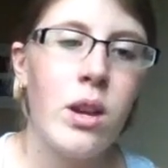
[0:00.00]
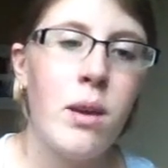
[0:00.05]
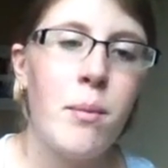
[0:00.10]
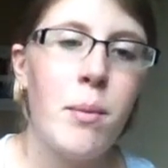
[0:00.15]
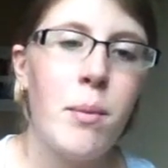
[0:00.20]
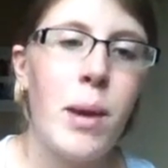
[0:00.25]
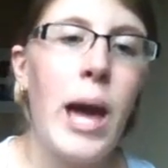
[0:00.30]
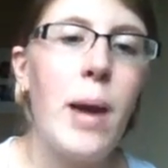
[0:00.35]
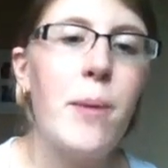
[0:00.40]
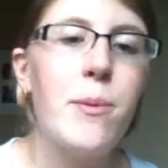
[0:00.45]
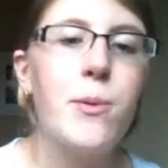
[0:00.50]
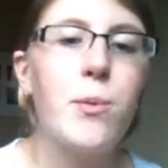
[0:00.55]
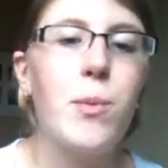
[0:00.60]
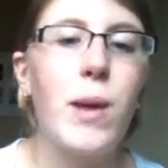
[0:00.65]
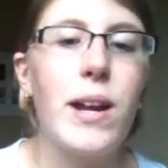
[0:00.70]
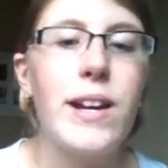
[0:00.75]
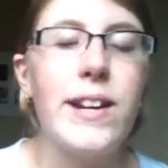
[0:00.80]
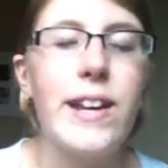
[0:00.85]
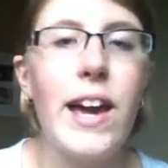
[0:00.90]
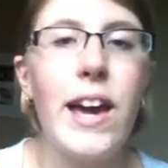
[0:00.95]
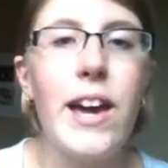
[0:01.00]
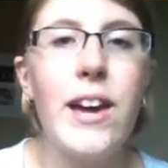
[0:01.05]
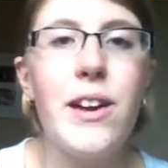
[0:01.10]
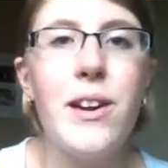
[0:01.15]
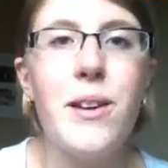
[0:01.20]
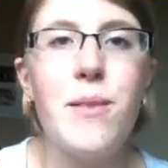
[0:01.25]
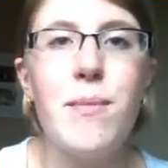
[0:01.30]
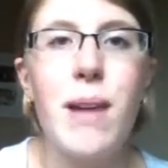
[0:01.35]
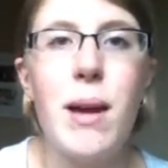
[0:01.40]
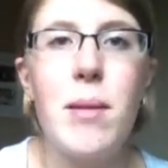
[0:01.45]
Perhaps one
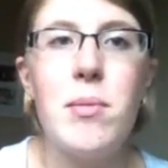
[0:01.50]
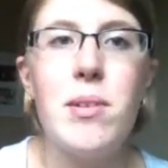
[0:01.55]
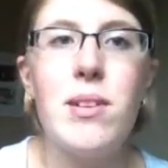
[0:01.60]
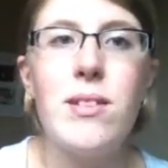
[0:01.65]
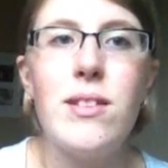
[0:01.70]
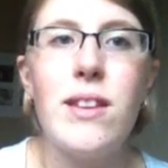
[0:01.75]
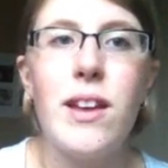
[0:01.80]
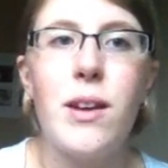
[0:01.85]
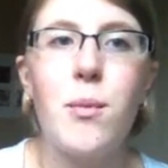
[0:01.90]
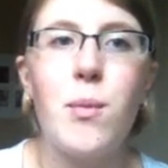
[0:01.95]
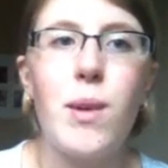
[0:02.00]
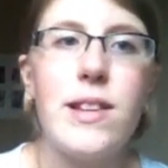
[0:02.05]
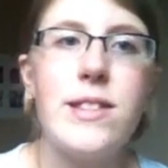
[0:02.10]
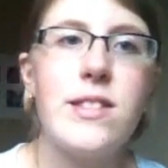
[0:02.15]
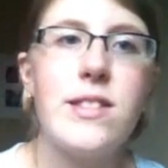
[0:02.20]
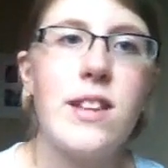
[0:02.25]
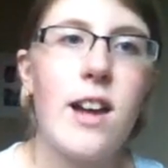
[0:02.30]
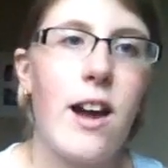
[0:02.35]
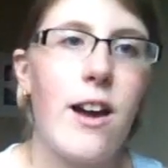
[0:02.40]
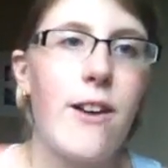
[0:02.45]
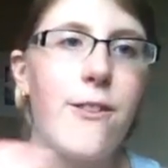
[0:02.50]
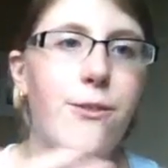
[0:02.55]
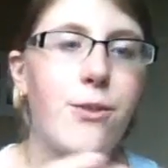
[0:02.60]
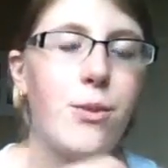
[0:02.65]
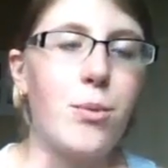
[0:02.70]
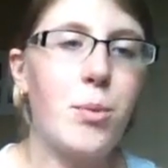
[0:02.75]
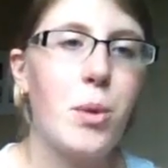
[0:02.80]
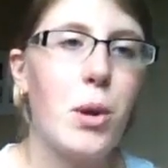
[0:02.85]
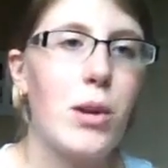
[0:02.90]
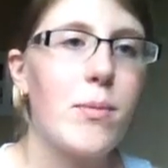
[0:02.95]
day, maybe like once I've
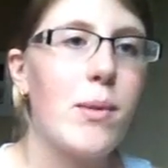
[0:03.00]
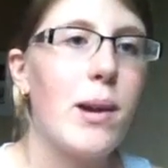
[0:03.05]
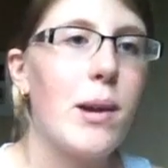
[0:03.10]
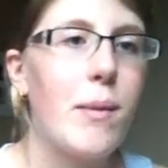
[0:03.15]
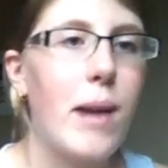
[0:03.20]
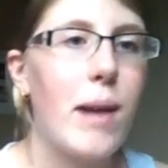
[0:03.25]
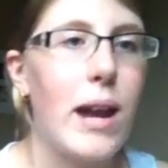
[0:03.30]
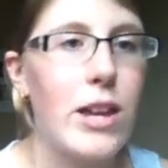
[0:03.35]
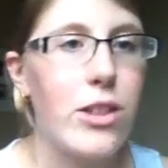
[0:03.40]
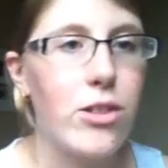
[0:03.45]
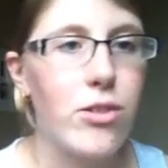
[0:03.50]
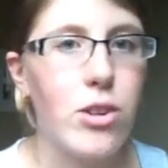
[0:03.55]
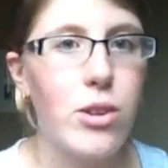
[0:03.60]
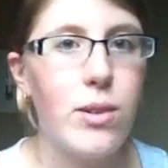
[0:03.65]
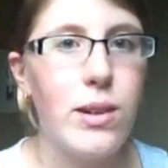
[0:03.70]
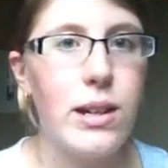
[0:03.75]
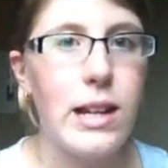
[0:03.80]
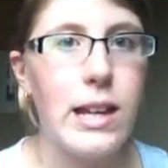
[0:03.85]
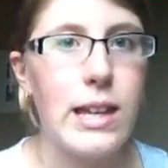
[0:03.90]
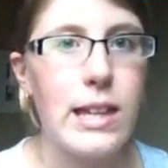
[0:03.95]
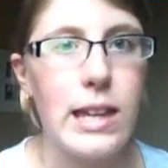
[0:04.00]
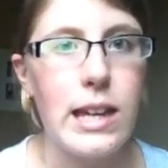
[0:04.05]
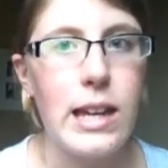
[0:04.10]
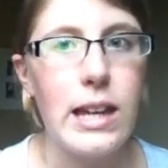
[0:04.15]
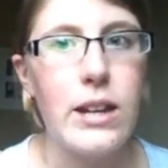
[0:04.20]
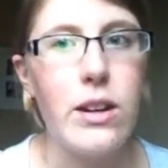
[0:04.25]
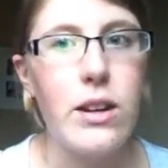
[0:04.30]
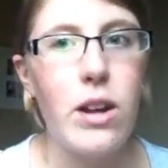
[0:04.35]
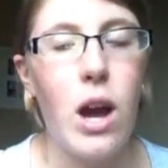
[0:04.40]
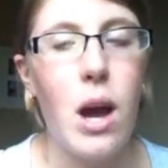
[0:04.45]
worked my way through it
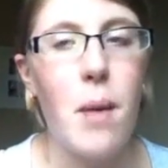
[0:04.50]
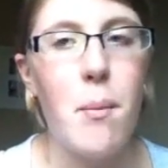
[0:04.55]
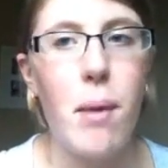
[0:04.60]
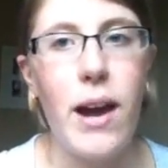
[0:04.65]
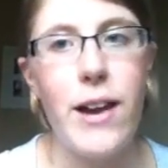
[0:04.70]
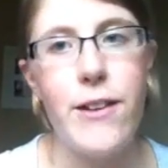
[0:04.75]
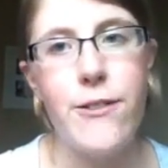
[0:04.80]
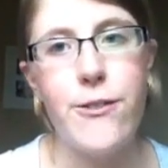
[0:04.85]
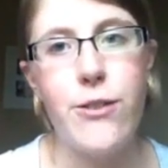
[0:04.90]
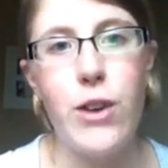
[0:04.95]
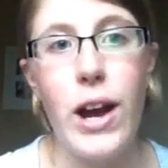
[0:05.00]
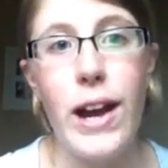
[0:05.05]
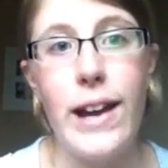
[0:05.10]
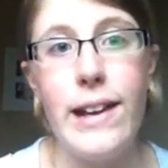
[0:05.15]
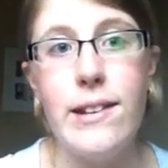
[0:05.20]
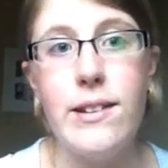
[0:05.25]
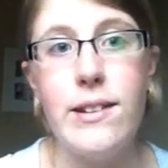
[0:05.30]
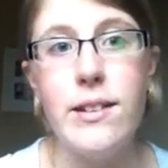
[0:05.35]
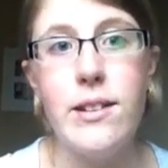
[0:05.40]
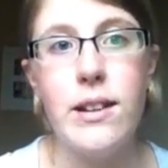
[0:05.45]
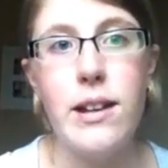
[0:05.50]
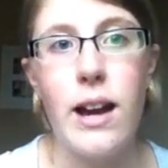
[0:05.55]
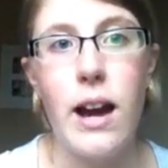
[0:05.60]
again, I might find